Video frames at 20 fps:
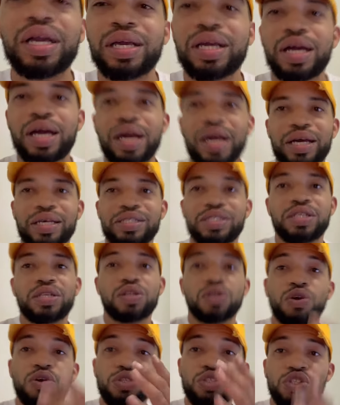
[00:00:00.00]
gosh.
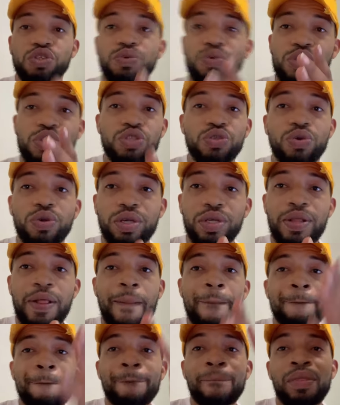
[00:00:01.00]
Long story short,
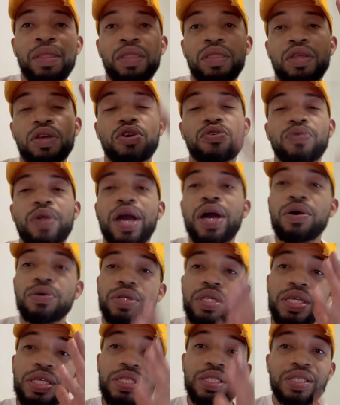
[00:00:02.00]
the crowd
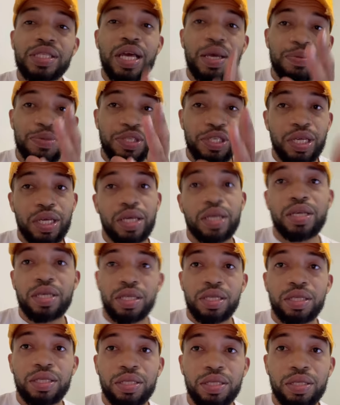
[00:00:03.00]
didn't stop
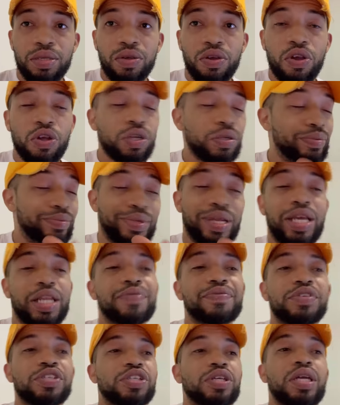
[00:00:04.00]
chanting, or not
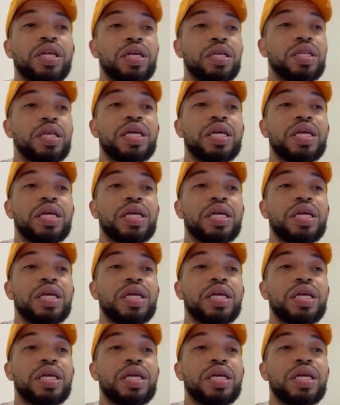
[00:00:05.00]
even chanting.